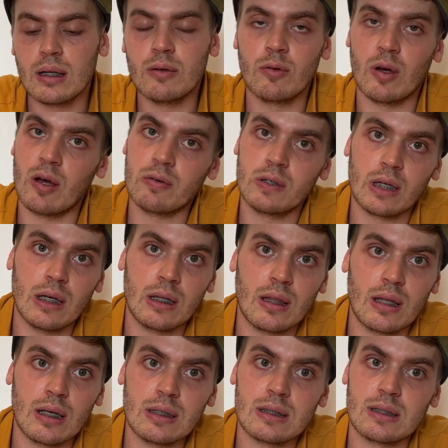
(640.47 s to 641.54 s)
if I have to get
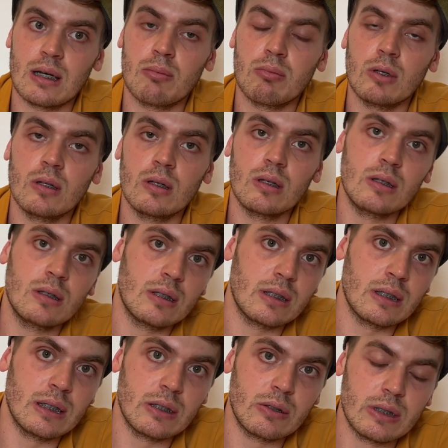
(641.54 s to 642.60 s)
things double,
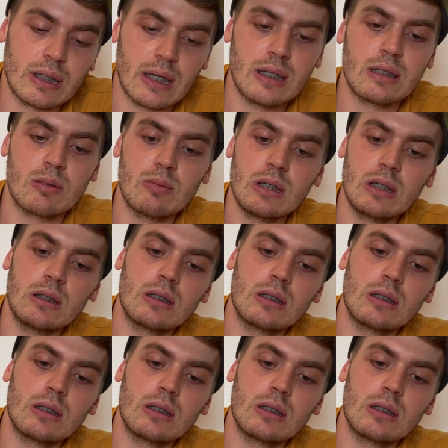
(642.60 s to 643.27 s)
it irritates me.